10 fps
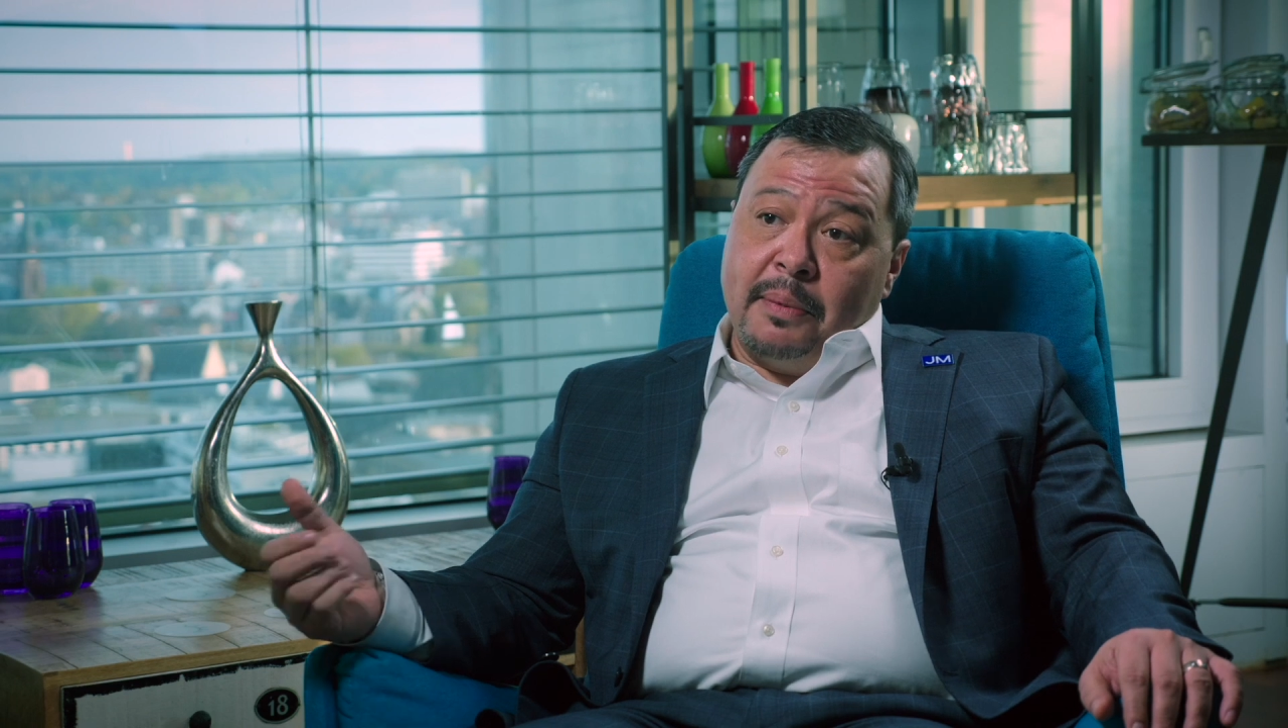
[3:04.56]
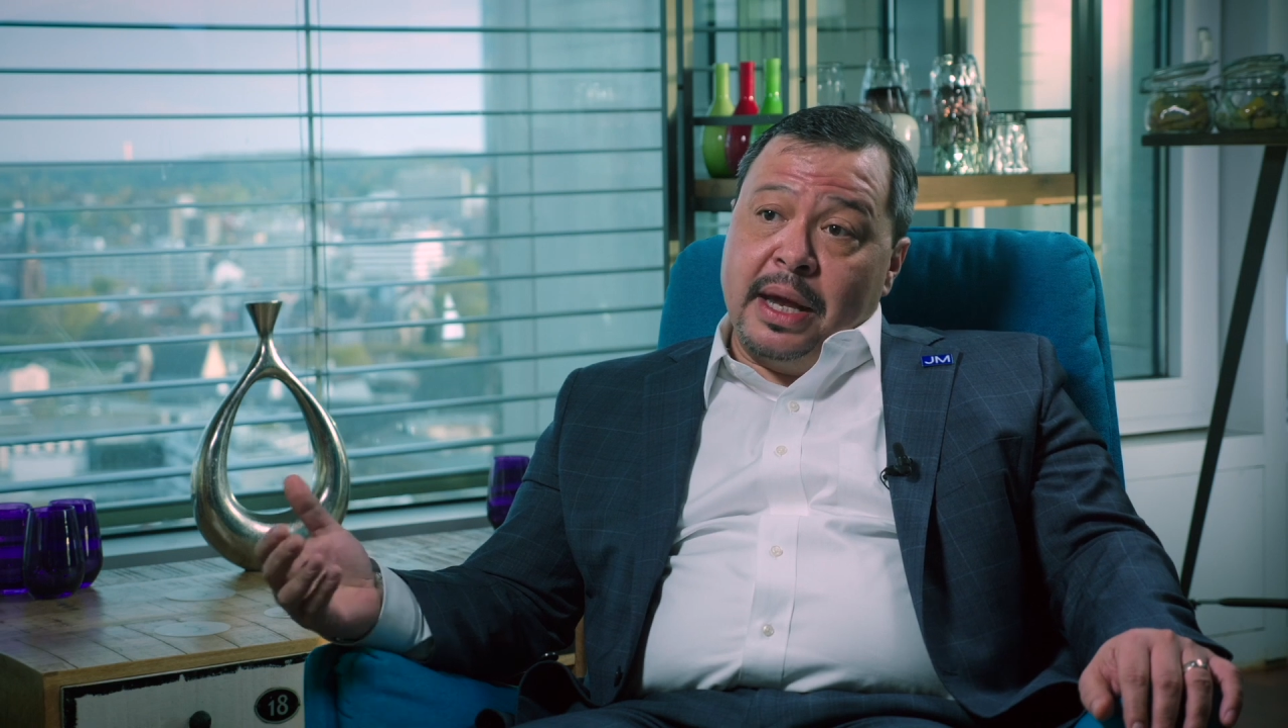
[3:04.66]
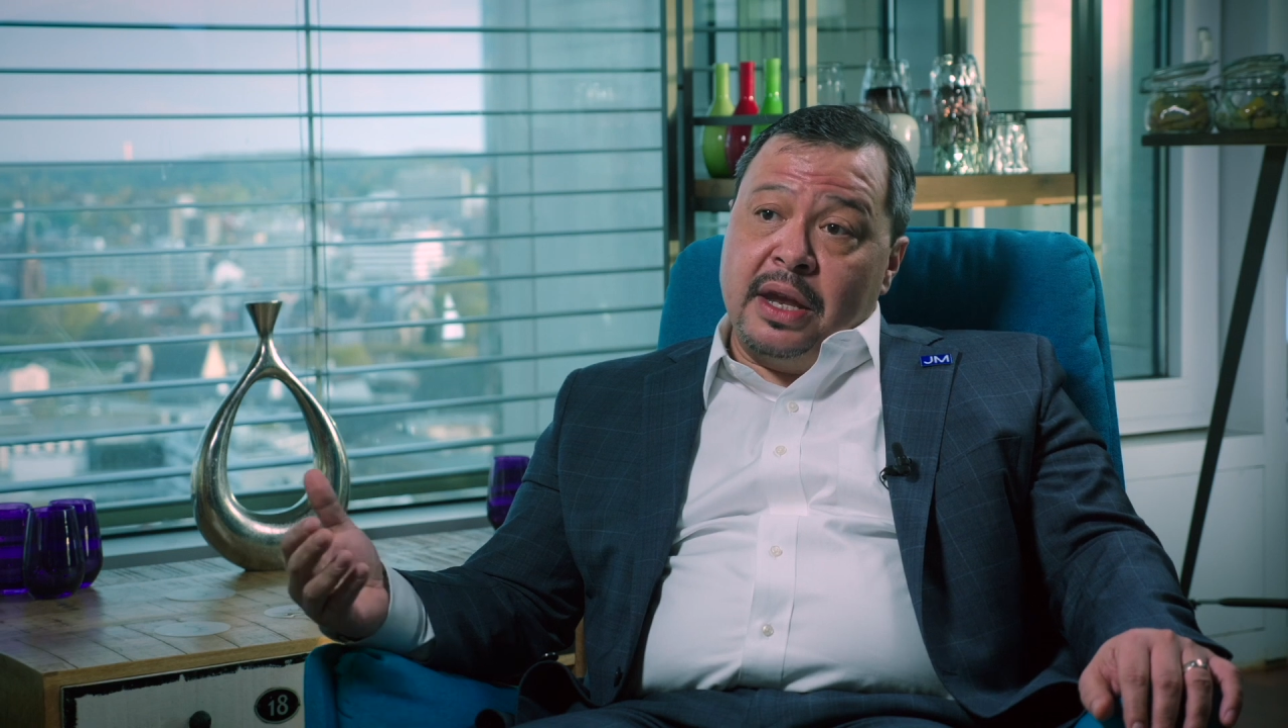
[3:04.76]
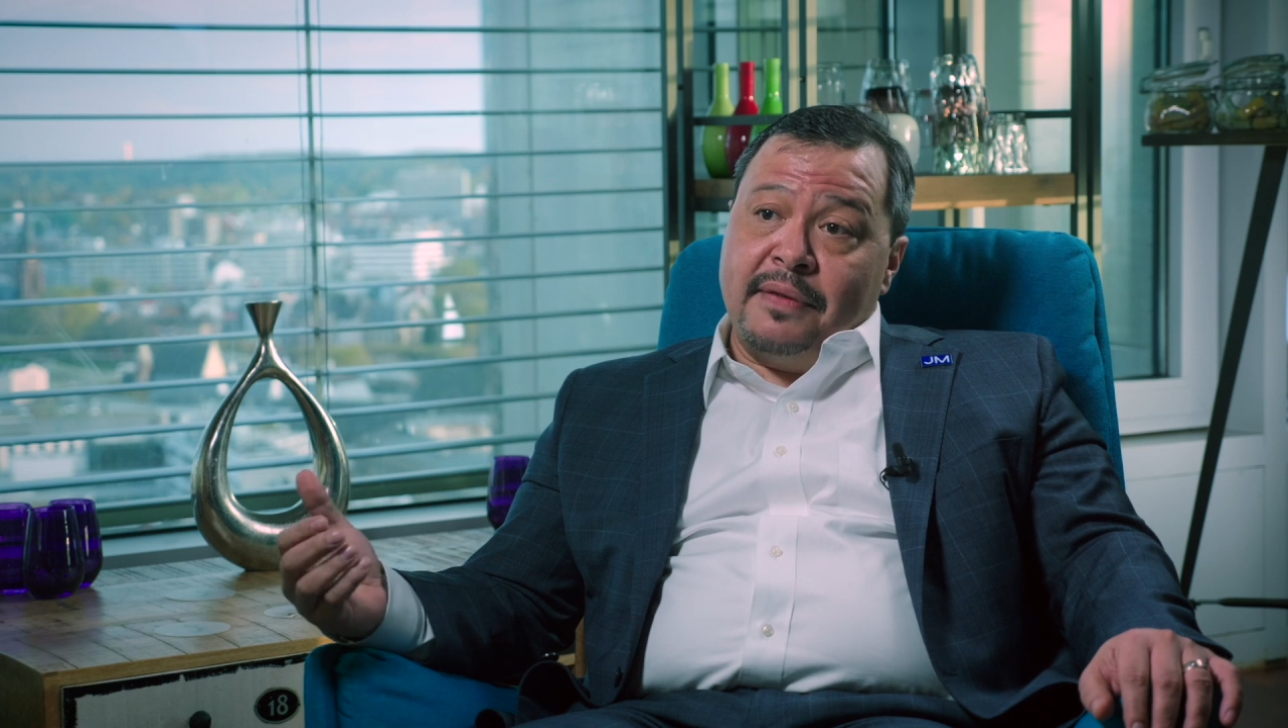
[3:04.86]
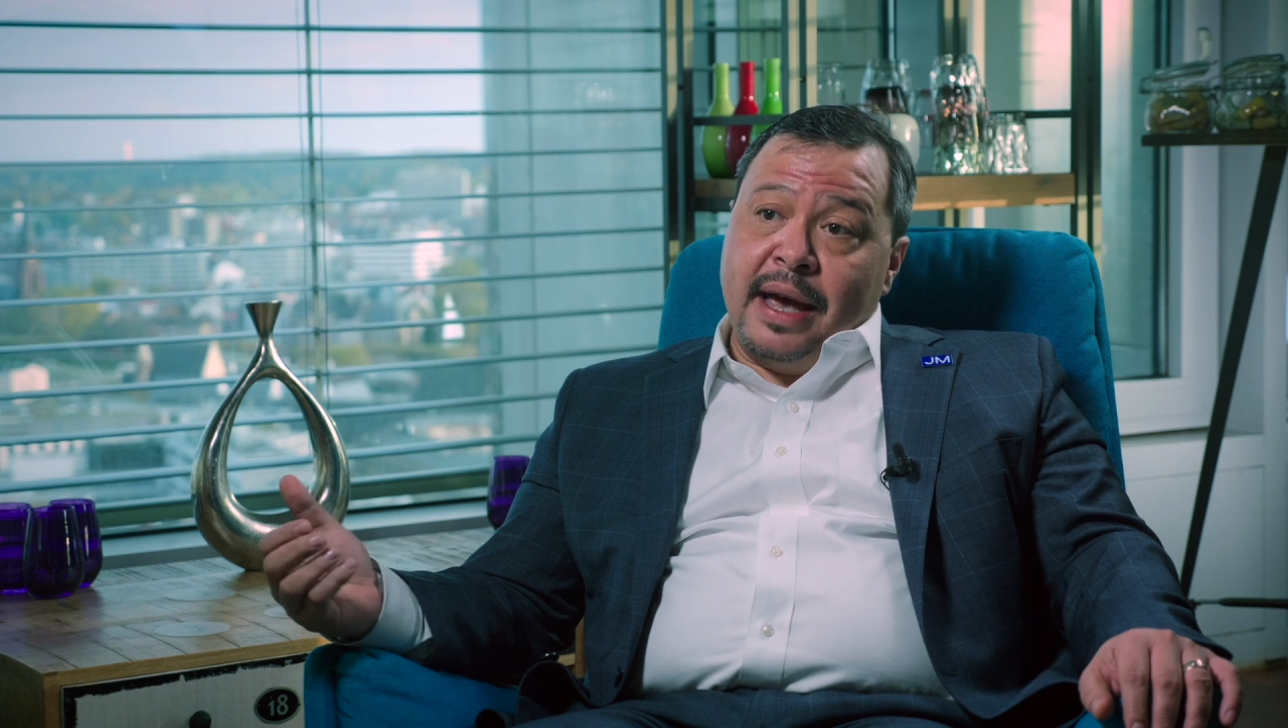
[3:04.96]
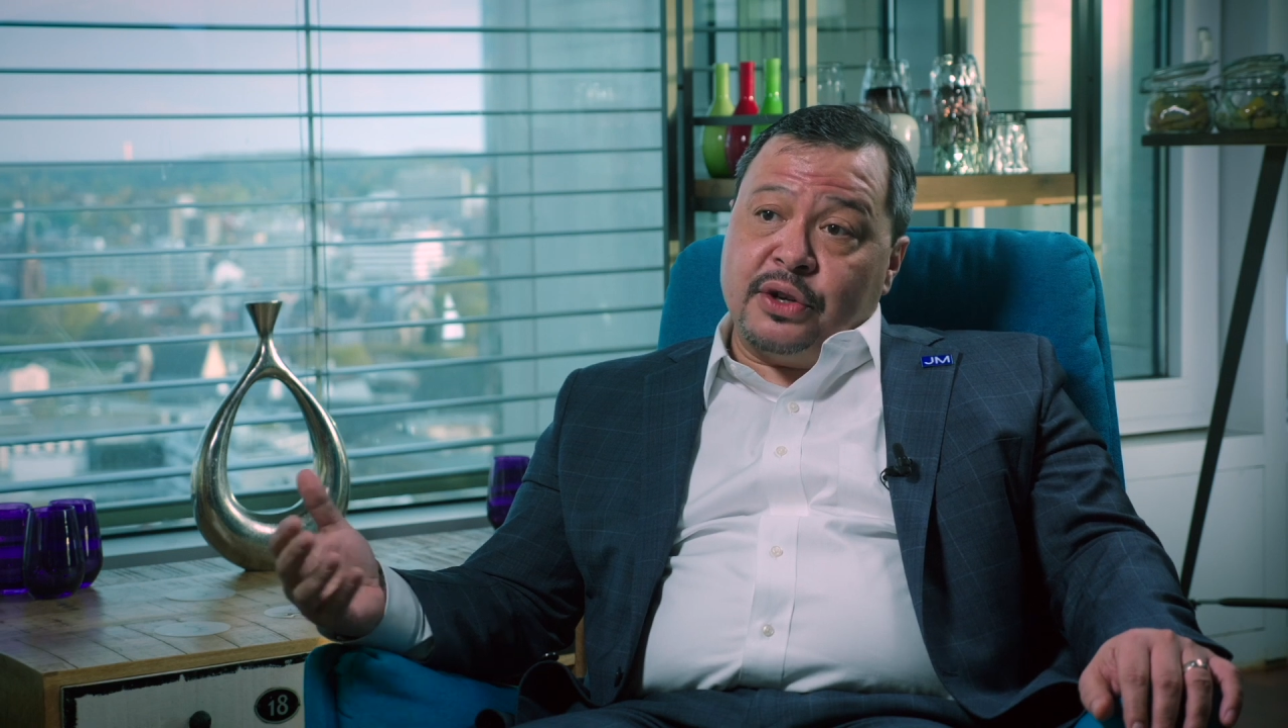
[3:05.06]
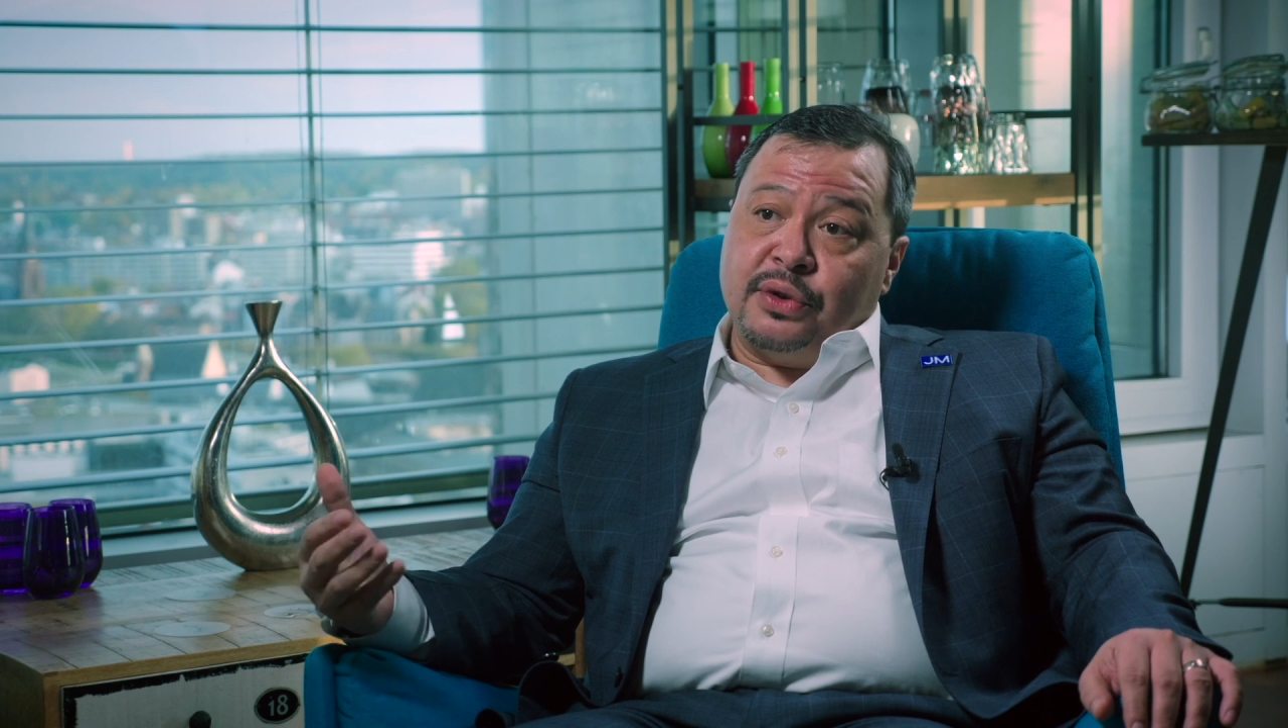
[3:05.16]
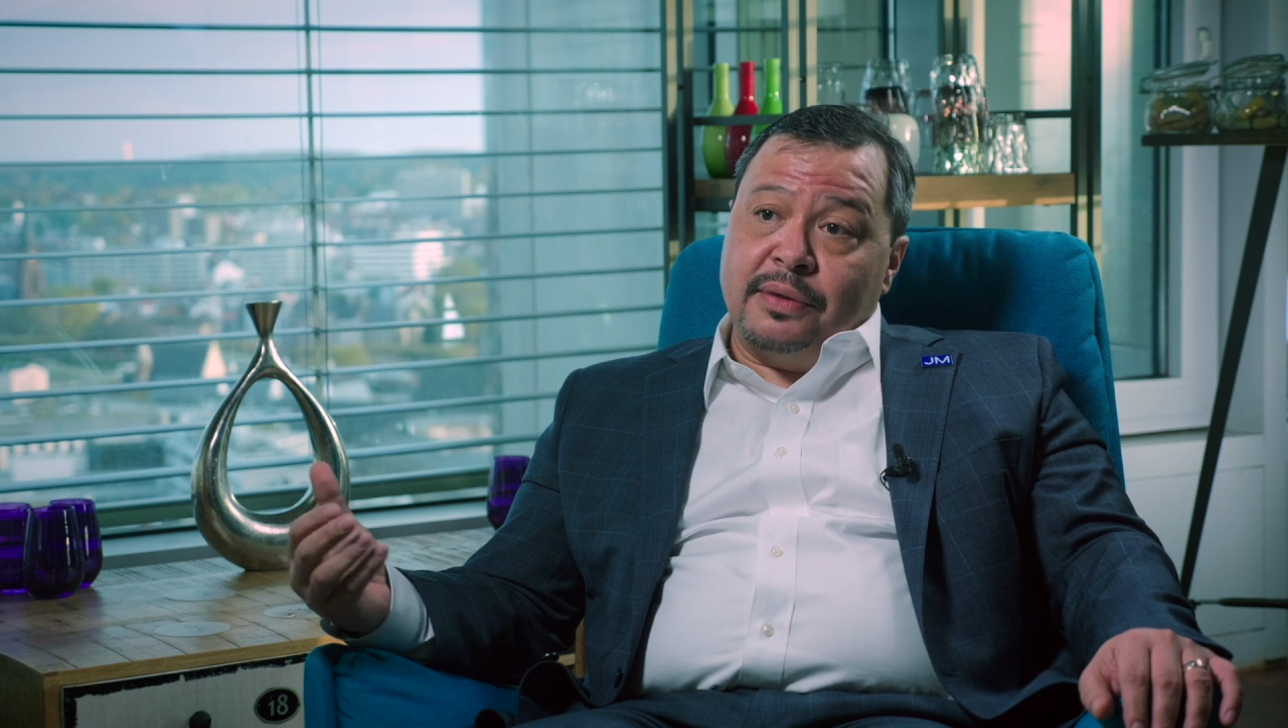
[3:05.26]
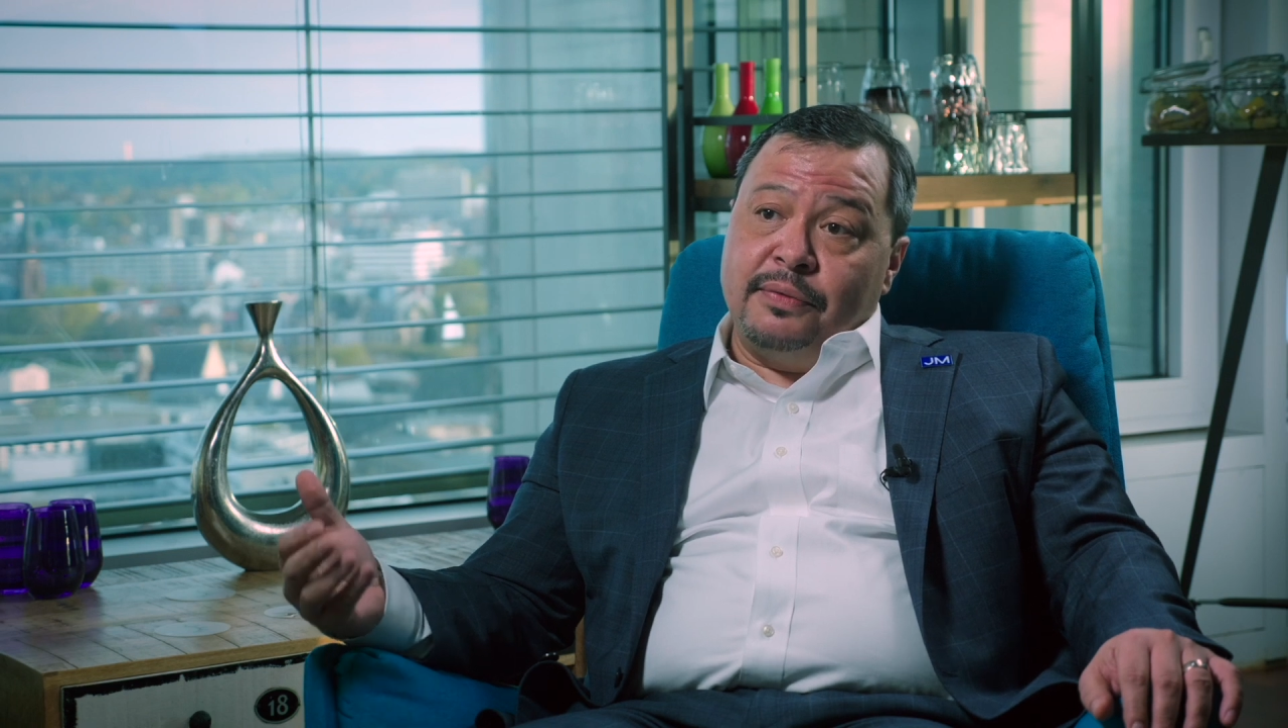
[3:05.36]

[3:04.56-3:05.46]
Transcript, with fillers: our manufacturing